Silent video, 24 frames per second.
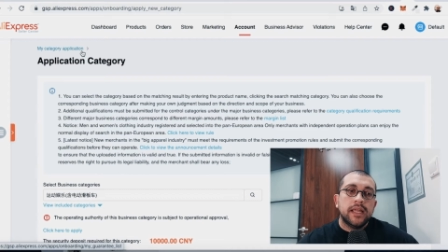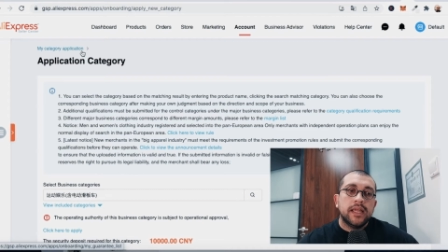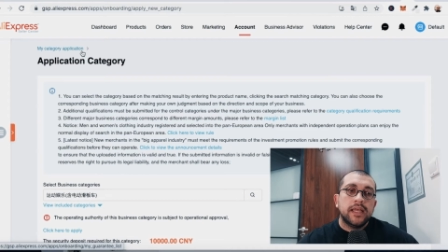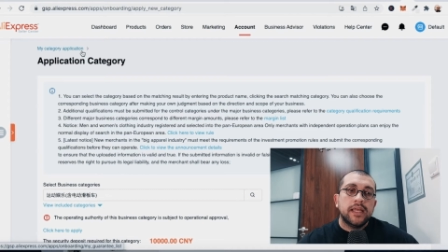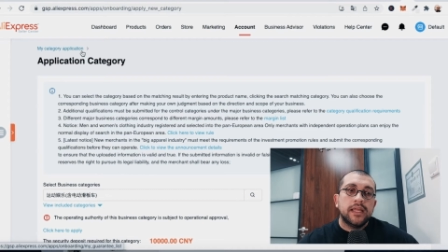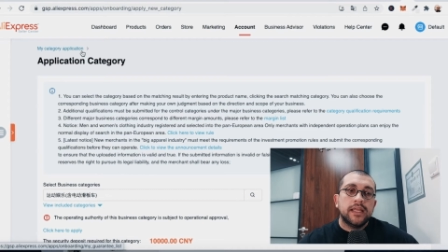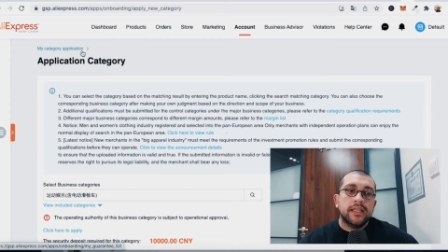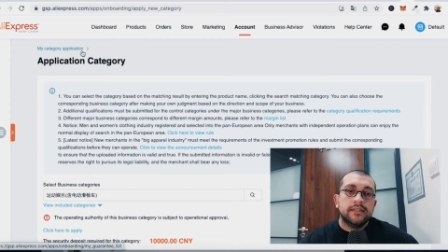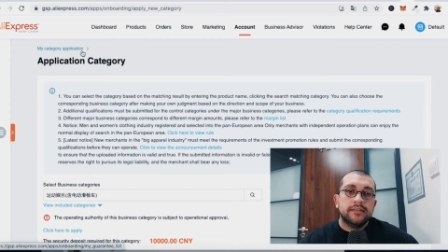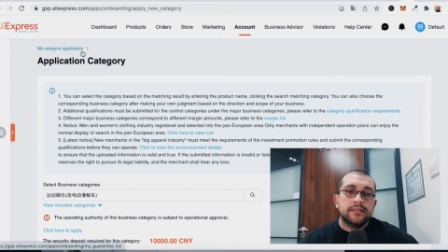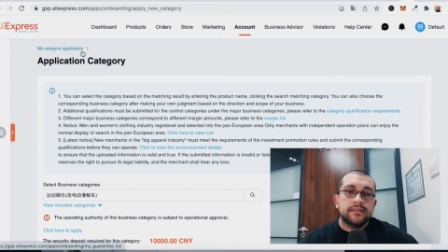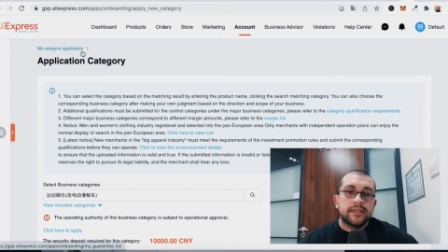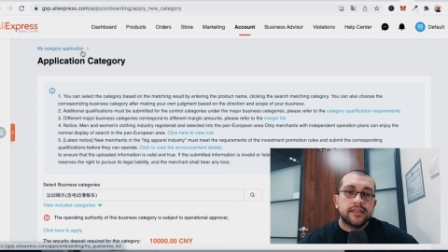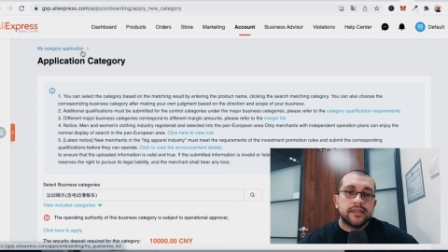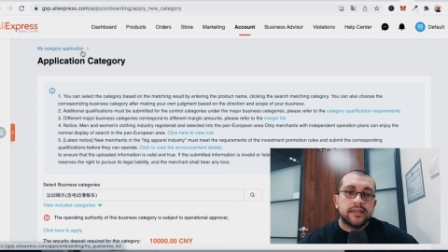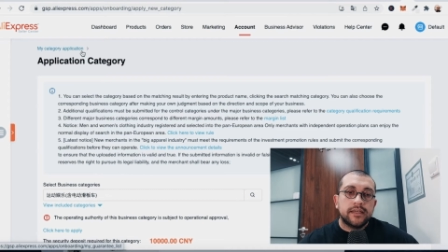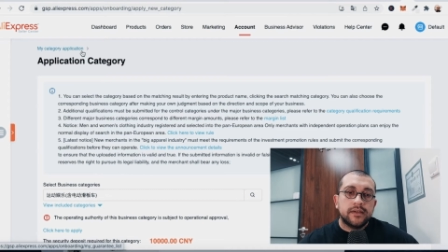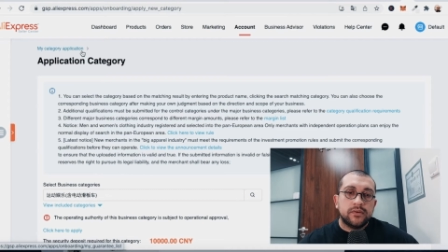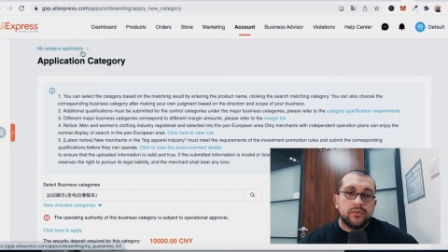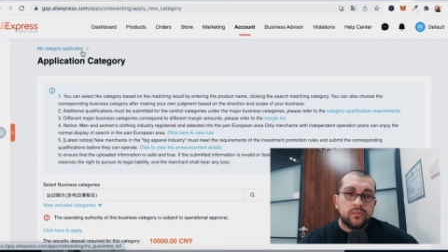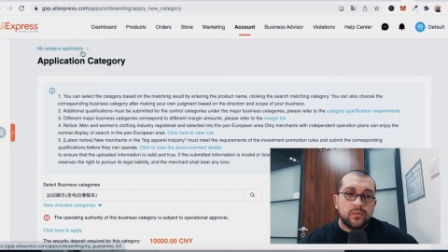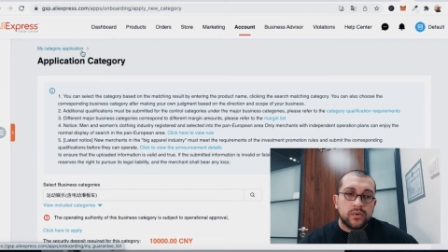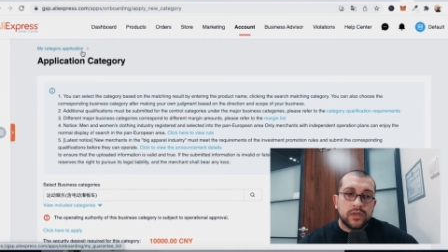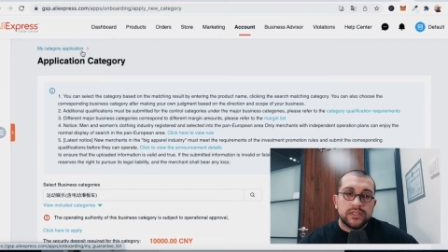And
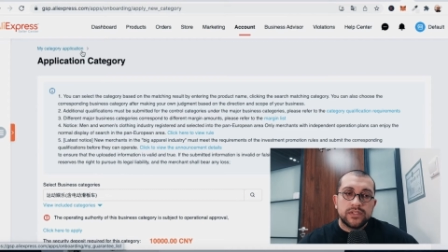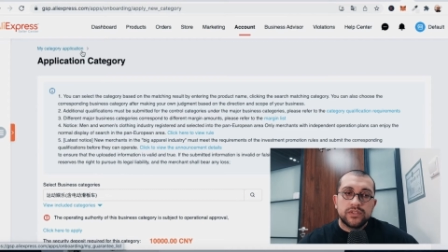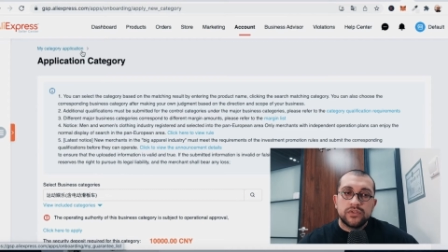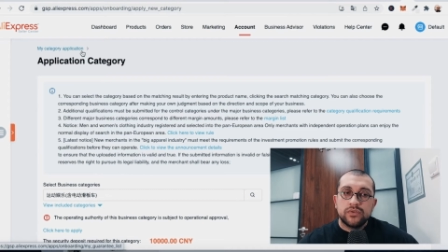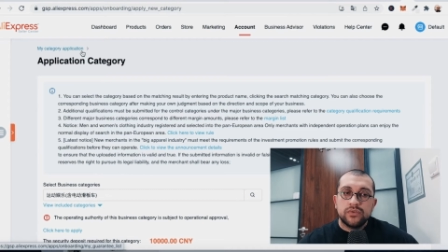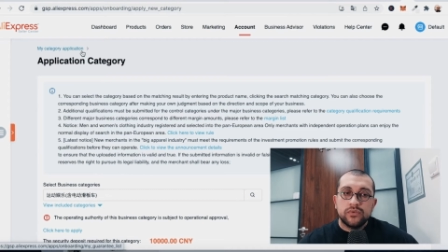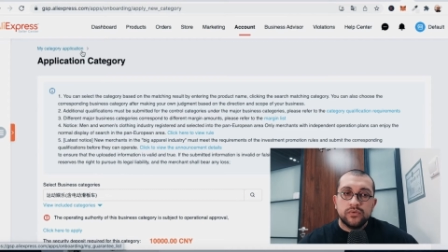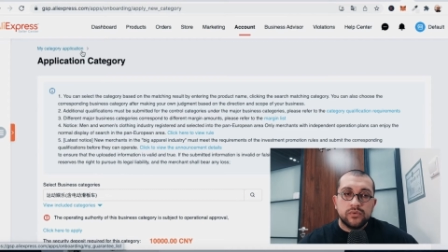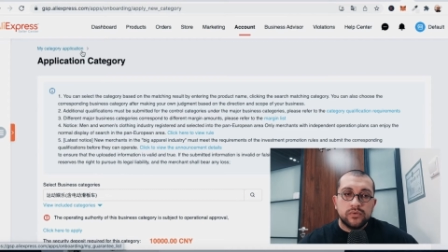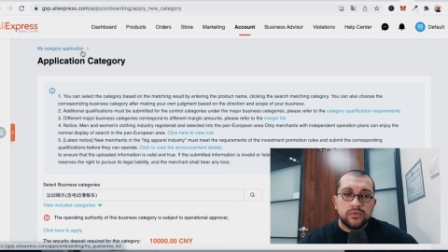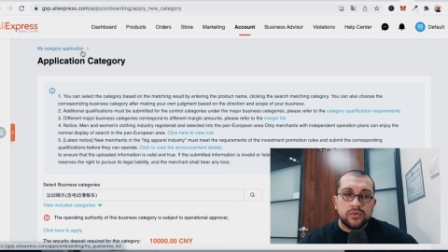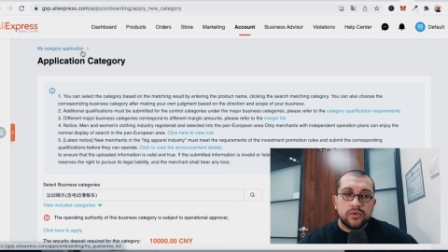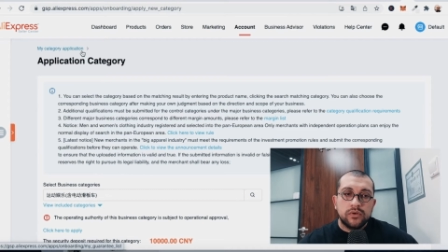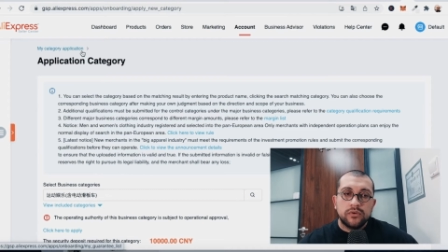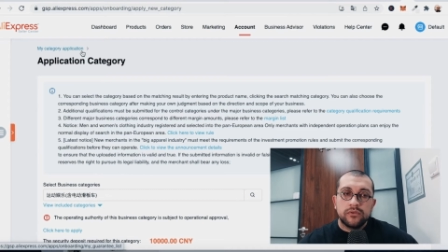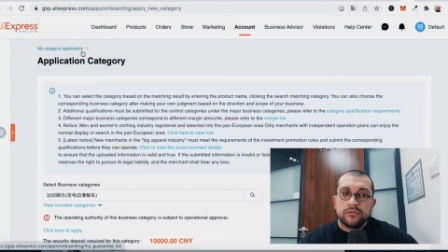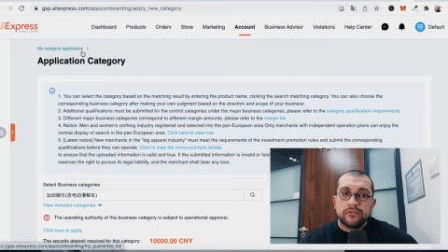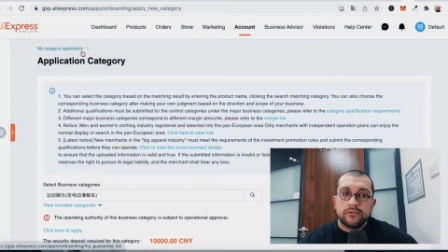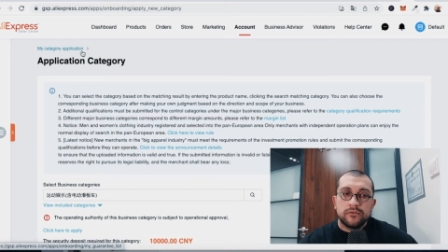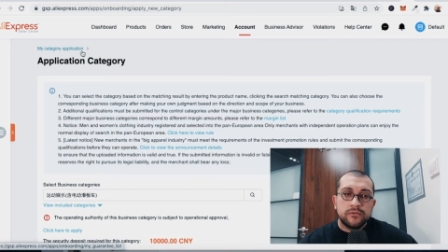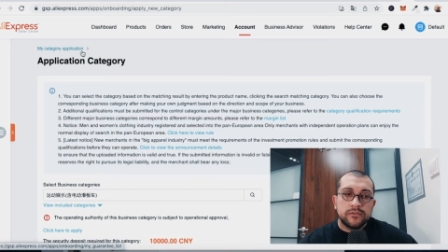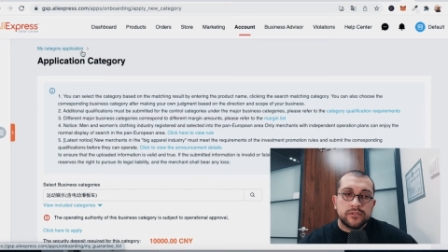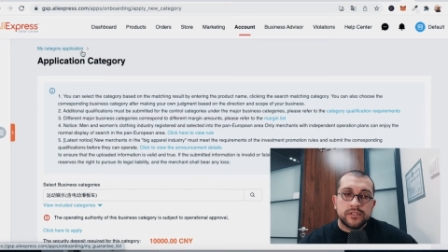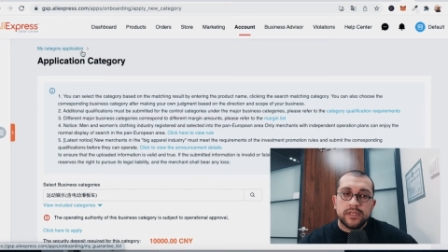once you go
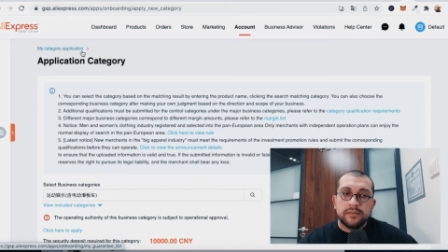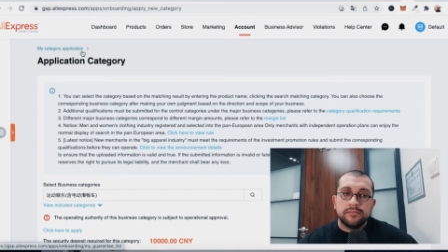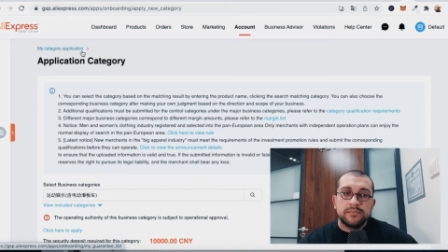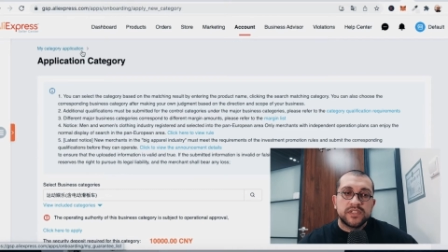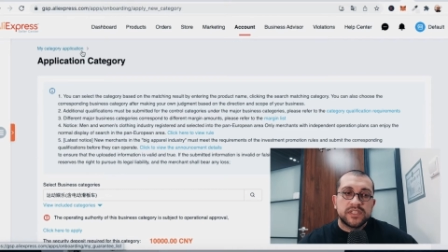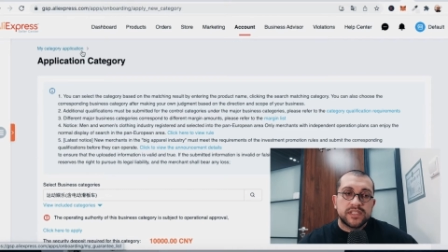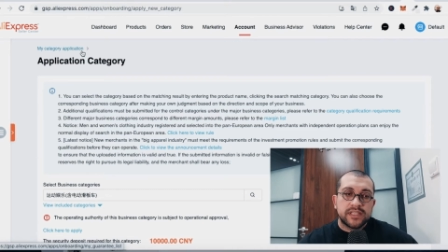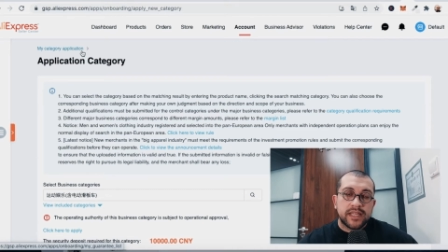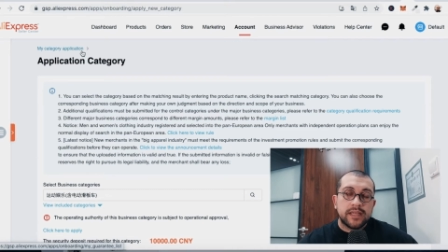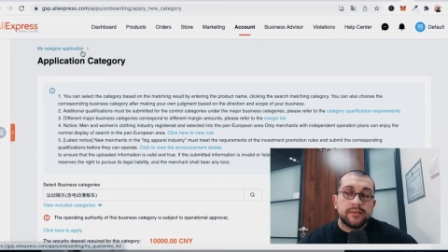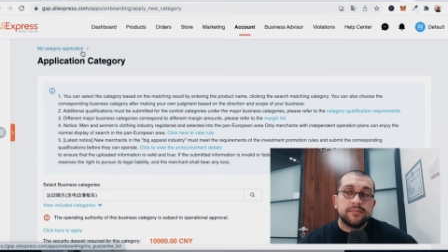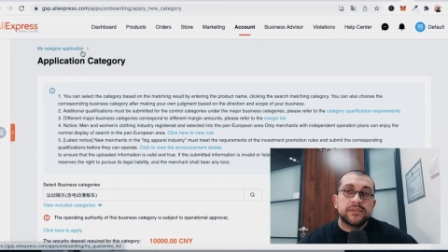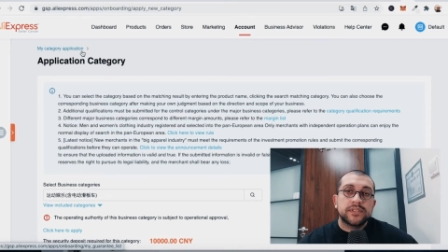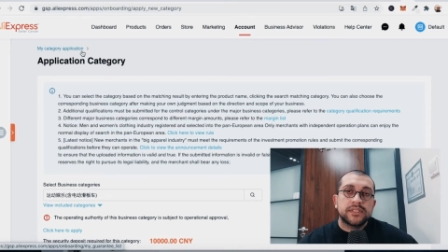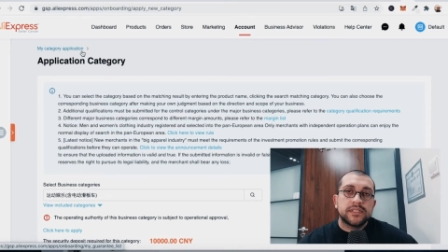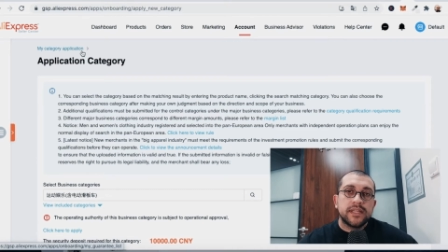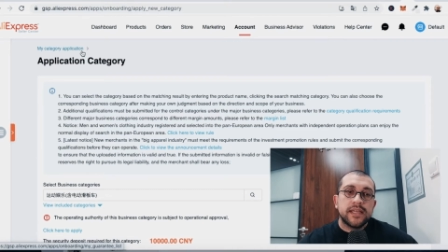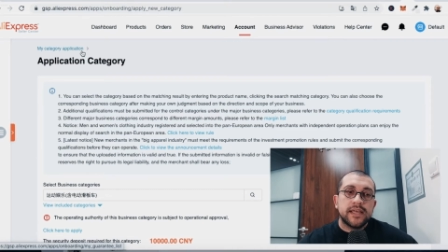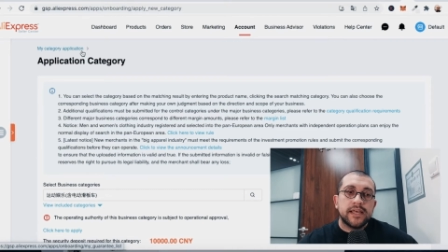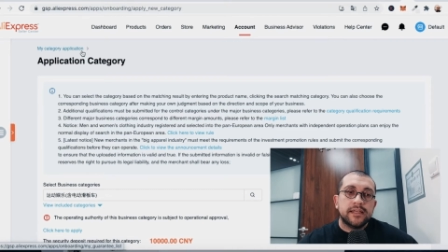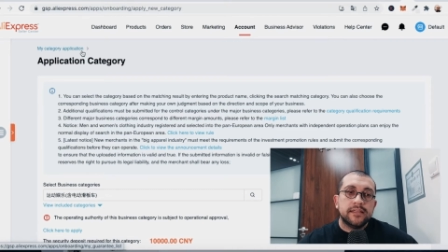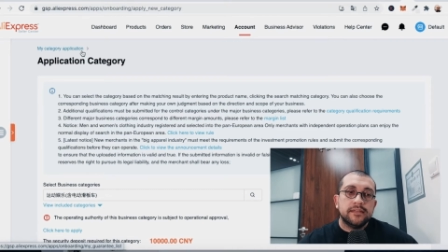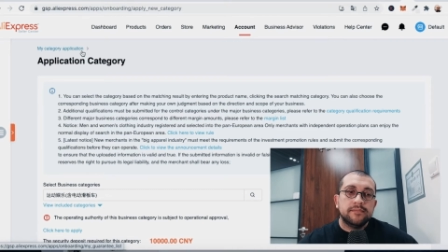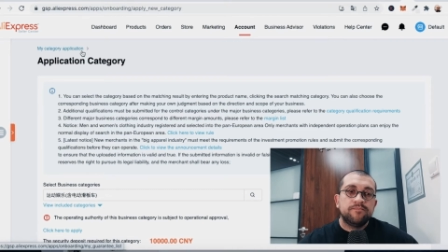through some steps
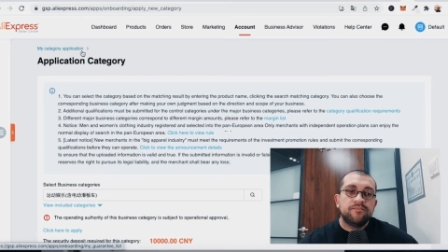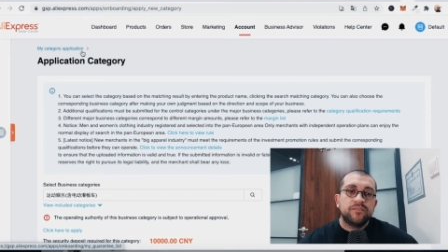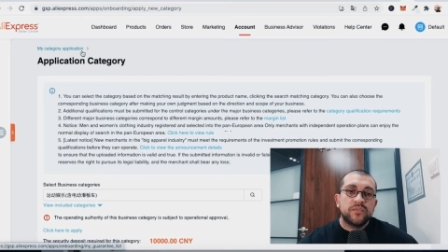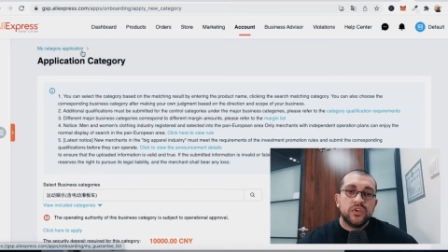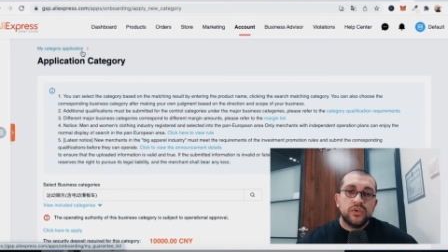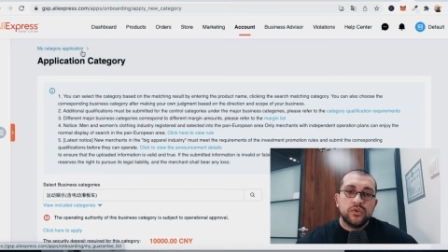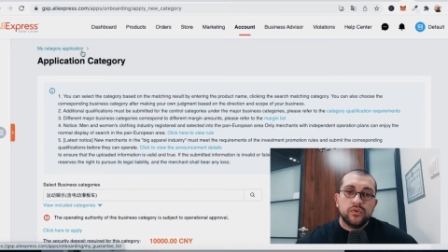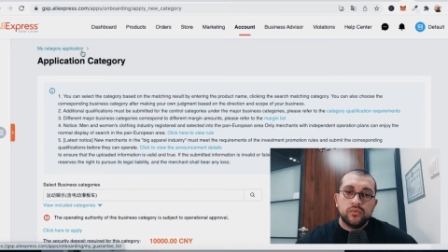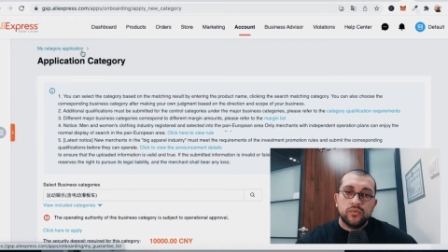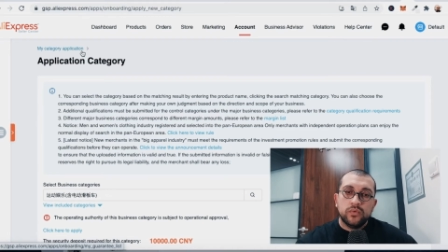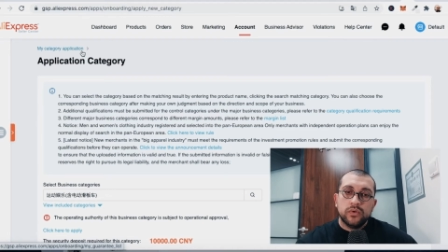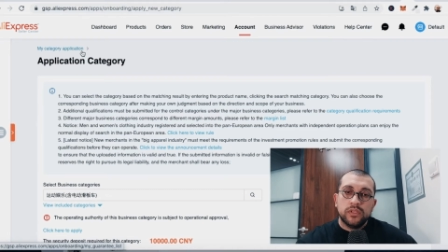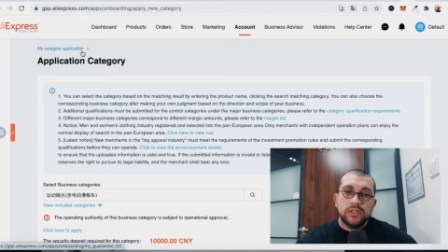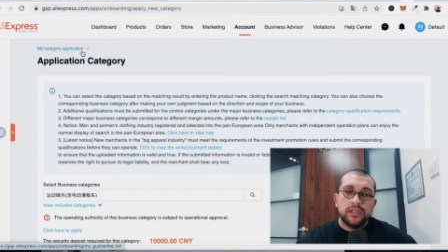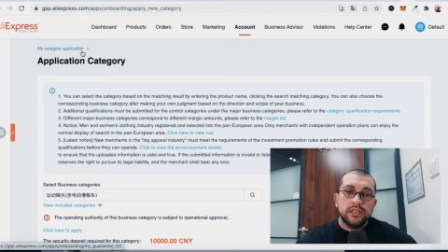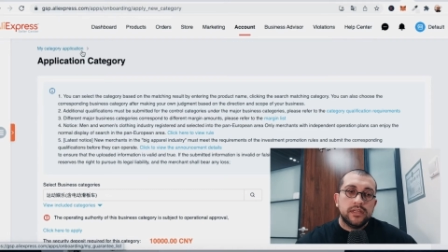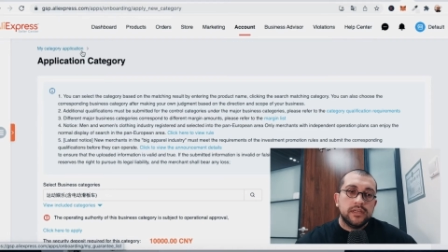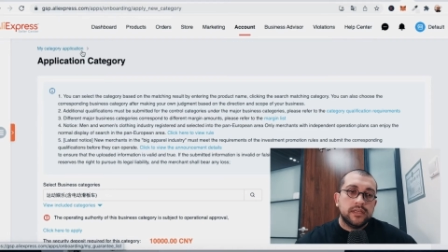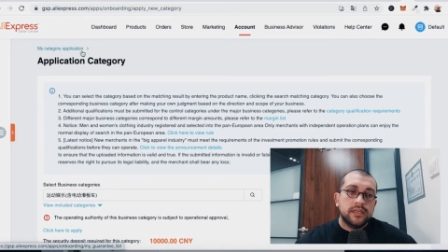there, you will